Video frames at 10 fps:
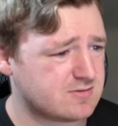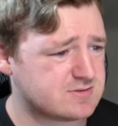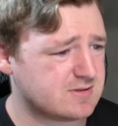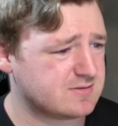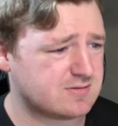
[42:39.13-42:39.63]

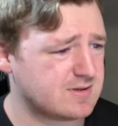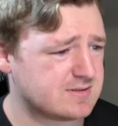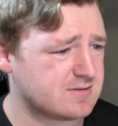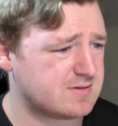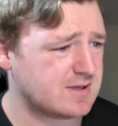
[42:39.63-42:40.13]
so so
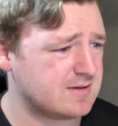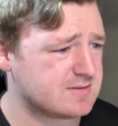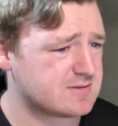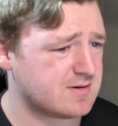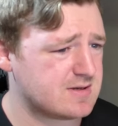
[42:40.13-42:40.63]
so tight.
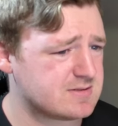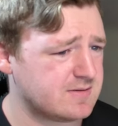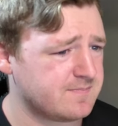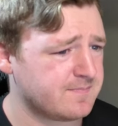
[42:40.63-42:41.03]
It's crazy.